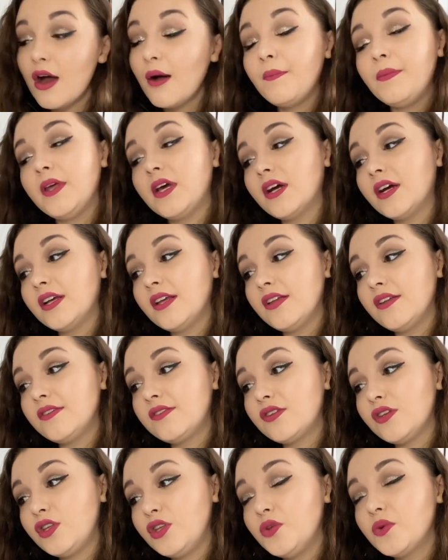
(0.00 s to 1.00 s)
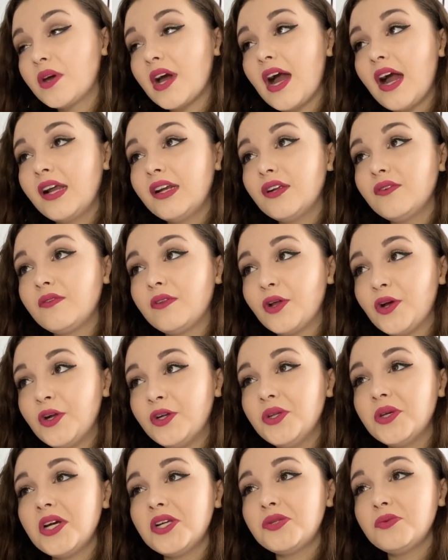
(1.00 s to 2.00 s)
because you kind of
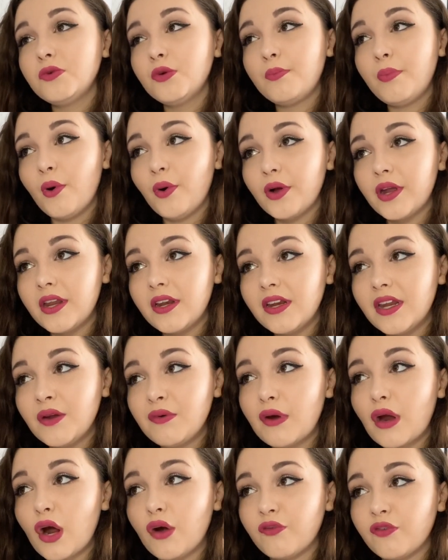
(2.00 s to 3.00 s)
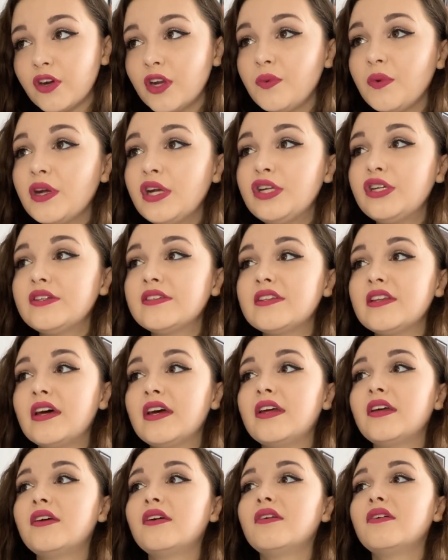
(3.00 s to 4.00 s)
learn, you get to a point in recovery where you're just
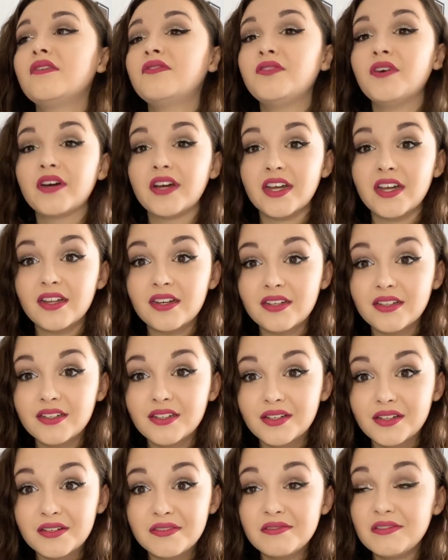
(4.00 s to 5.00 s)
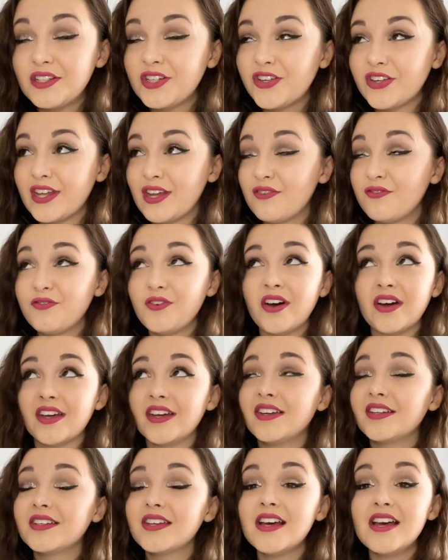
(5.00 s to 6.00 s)
like, fuck it. Literally, fuck
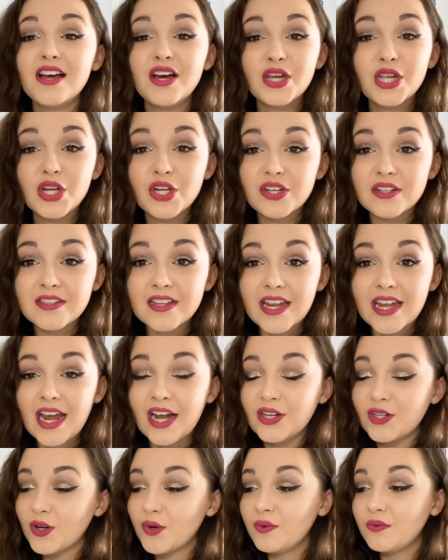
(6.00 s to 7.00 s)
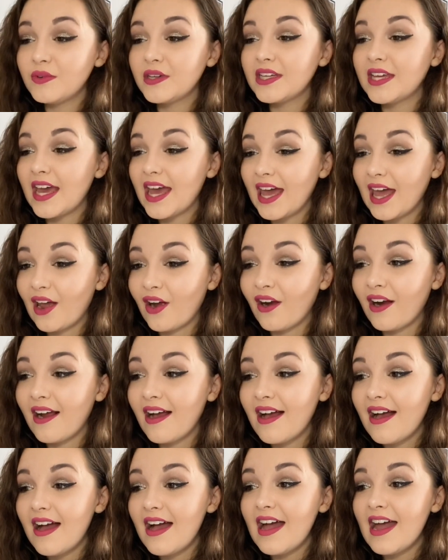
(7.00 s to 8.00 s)
it. You're just like, I don't care
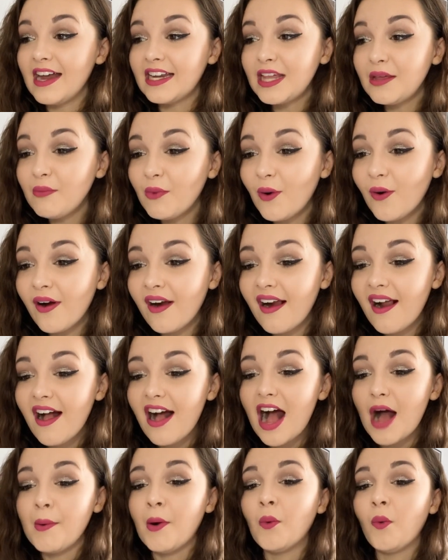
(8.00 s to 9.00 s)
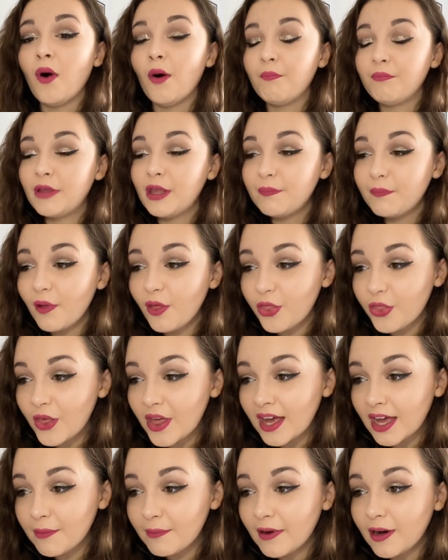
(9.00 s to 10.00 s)
anymore about what people
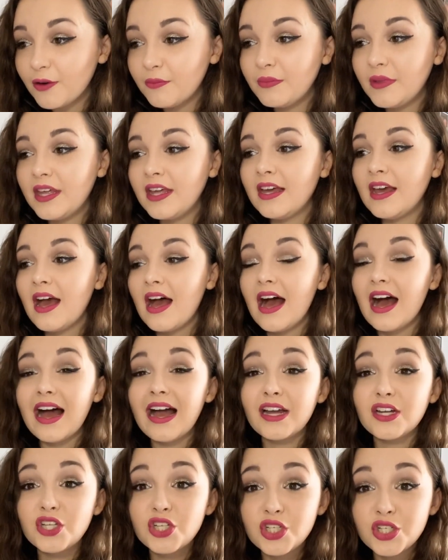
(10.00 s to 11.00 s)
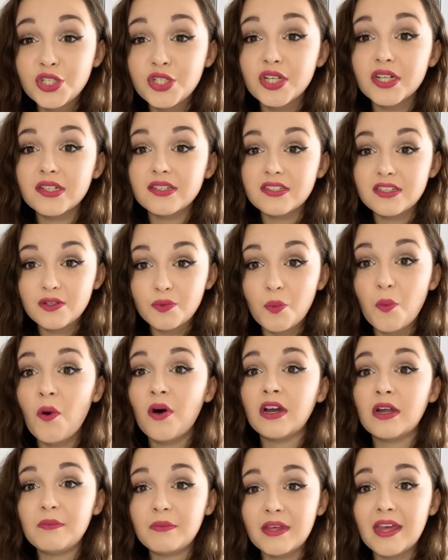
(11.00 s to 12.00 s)
think about me. I just
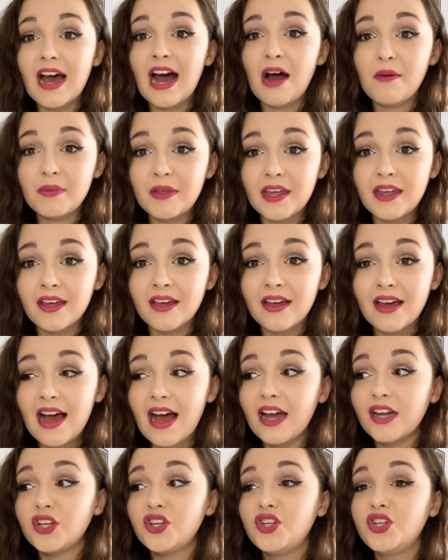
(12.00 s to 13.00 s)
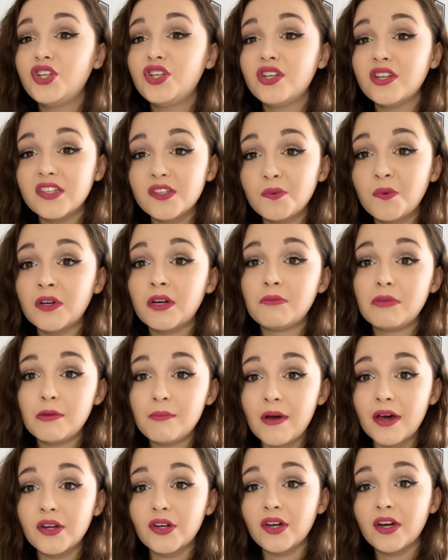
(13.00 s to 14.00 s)
want to be happy. I just want to be
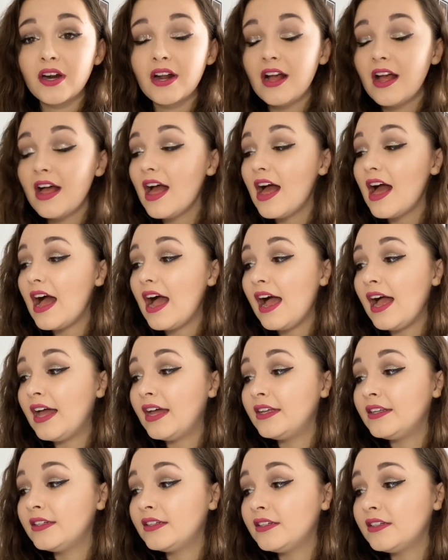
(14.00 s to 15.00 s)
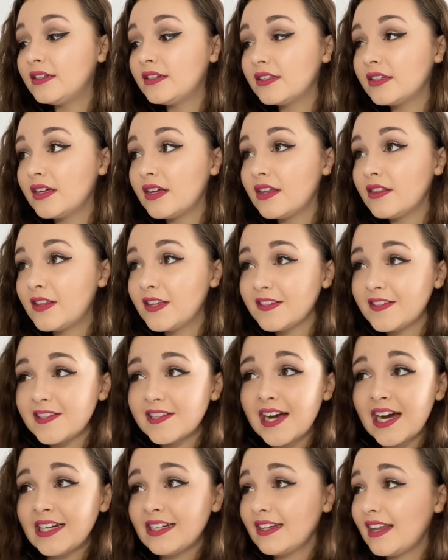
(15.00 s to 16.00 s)
better. And this is
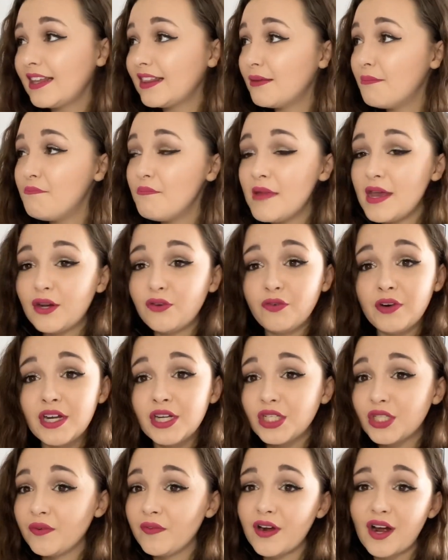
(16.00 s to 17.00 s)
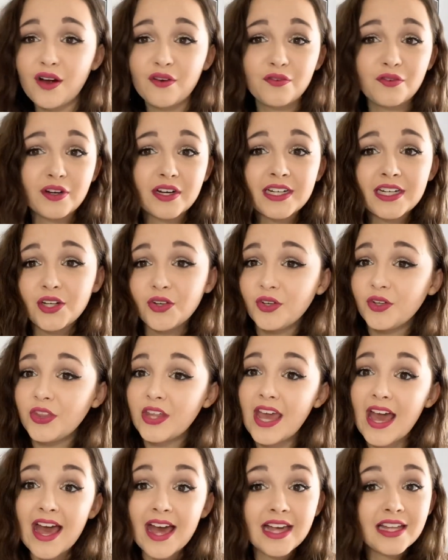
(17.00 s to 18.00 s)
kind of like the mid-range of recovery and you're in
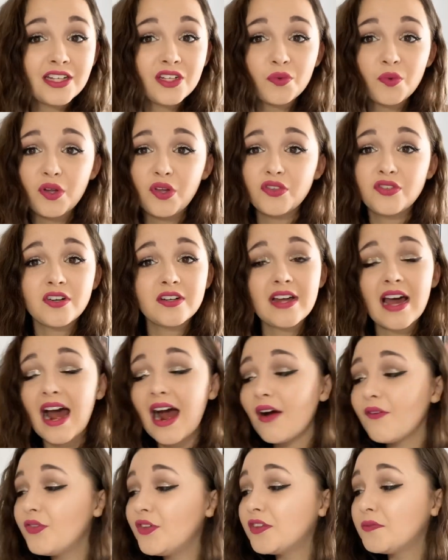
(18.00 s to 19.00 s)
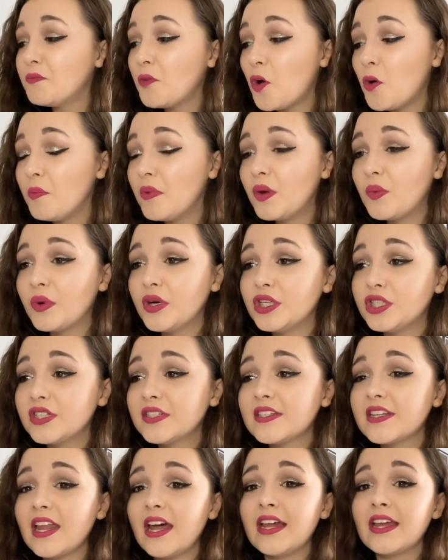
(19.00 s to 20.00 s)
the end where you sort of have this moment where you're
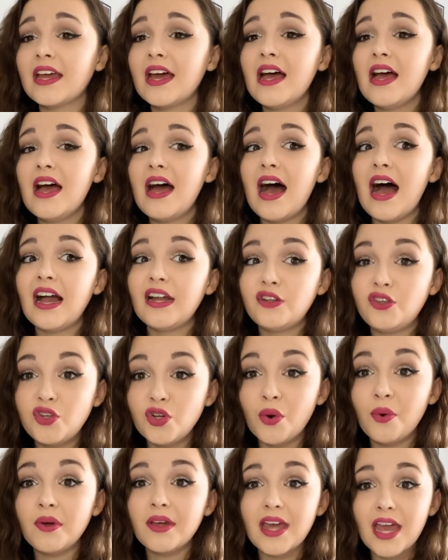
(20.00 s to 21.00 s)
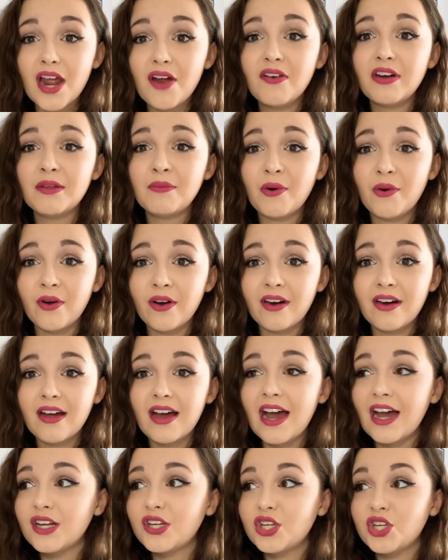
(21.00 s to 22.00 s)
just like, I don't care anymore.
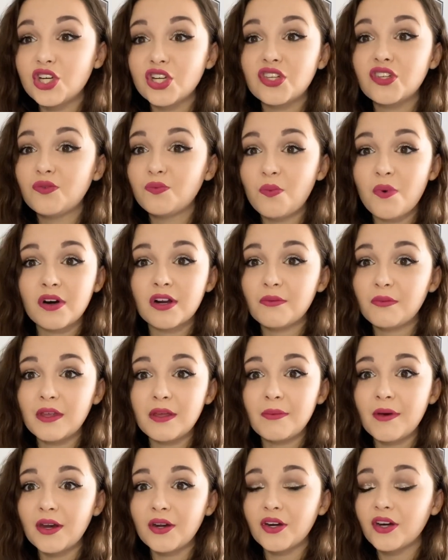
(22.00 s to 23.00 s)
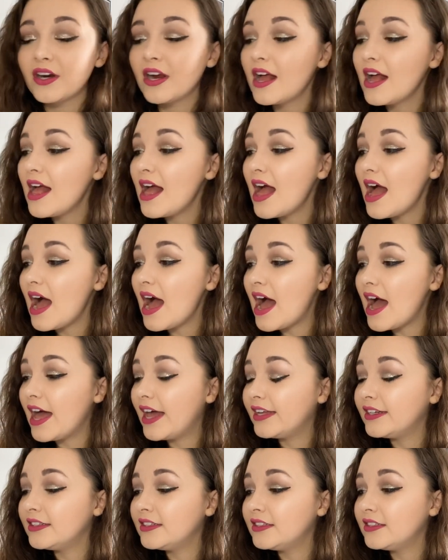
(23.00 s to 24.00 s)
I just want to be better.
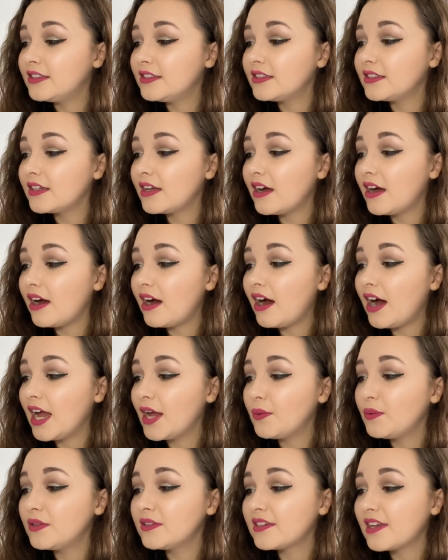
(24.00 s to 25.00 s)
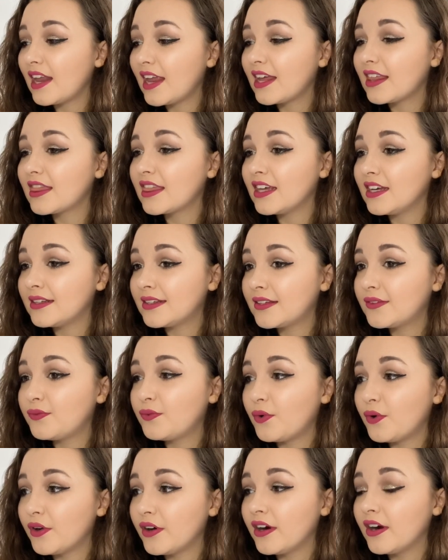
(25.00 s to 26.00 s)
And I was like this
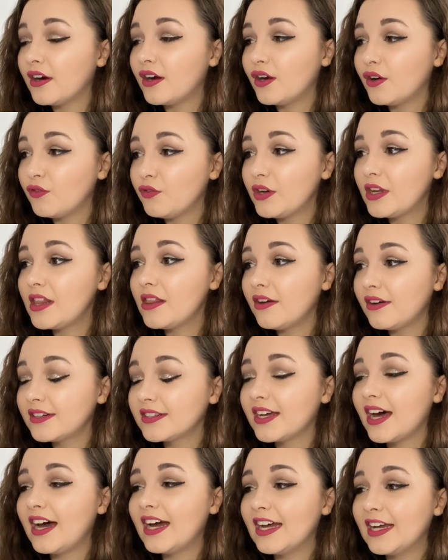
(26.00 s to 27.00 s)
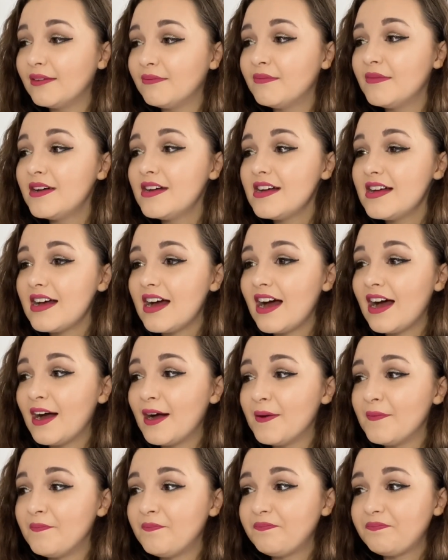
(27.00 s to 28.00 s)
for a really long time.
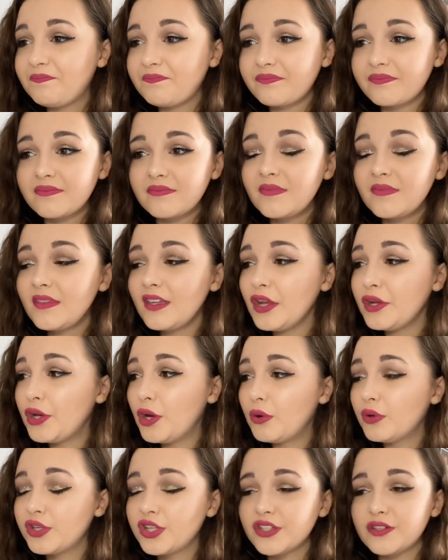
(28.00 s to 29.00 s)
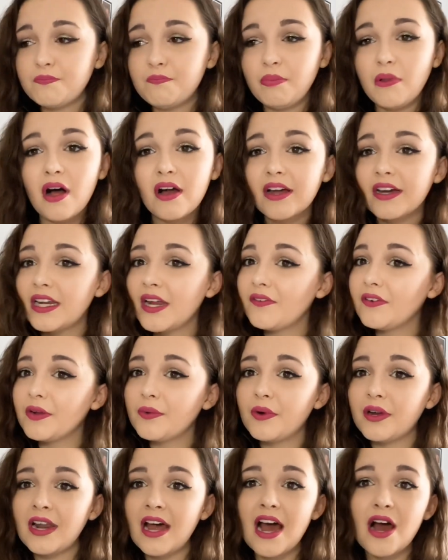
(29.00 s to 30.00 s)
Um, you know, just blocking
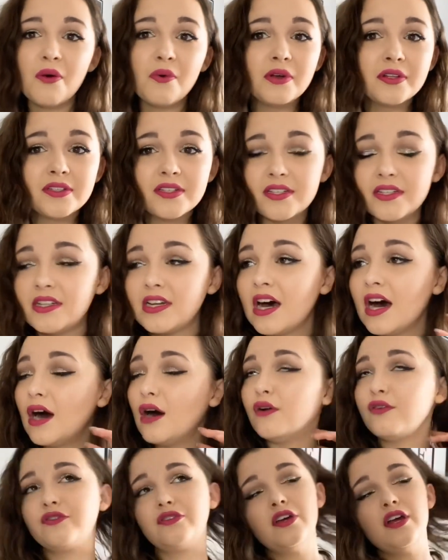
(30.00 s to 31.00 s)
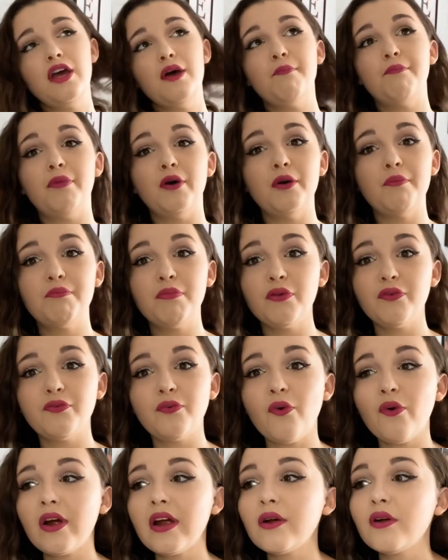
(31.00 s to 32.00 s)
everyone out and stuff. But
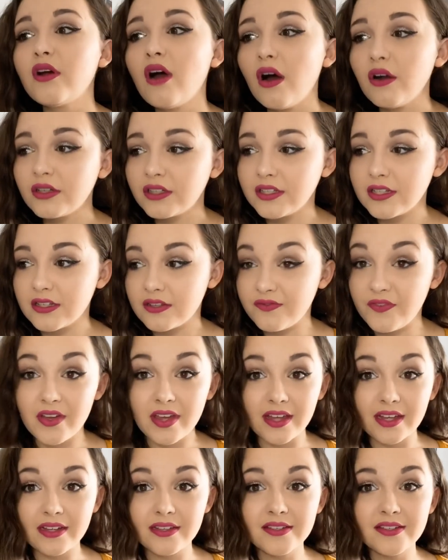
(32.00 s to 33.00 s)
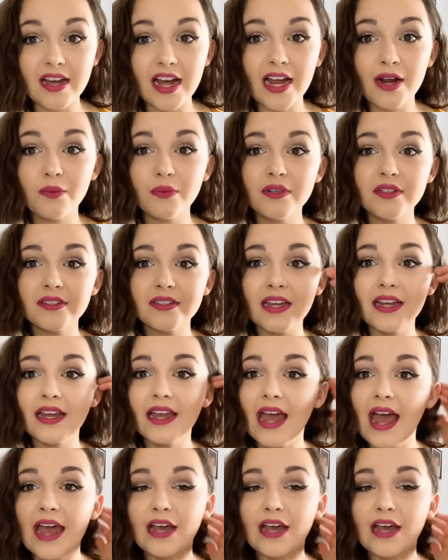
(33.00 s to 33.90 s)
before I got to this phase, I was like